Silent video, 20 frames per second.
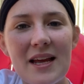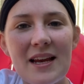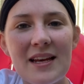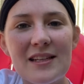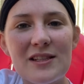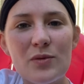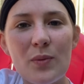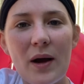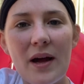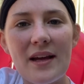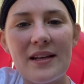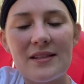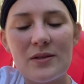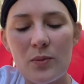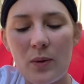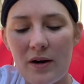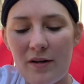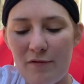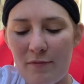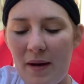and it's why it's
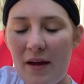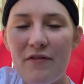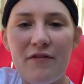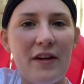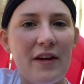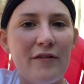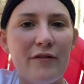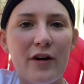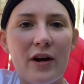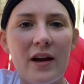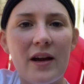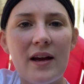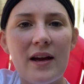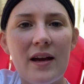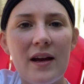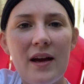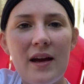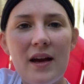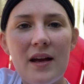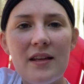one of my favorite
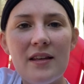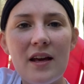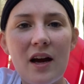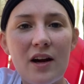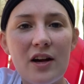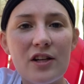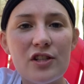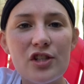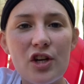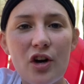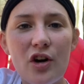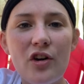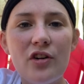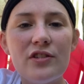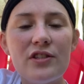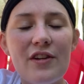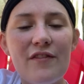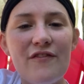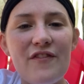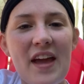young
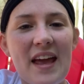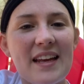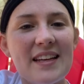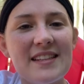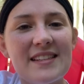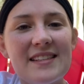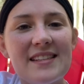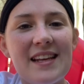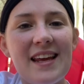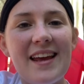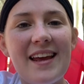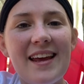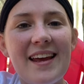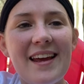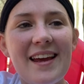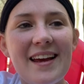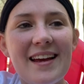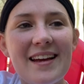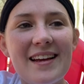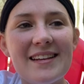adult
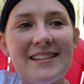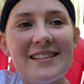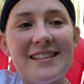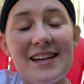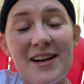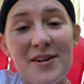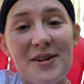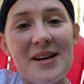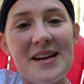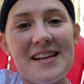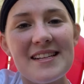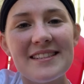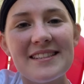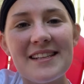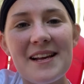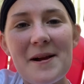fantasy series.